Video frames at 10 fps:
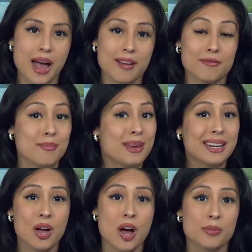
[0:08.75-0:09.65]
have
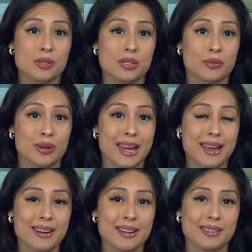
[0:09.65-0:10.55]
many options for
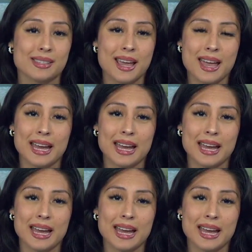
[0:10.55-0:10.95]
candidates.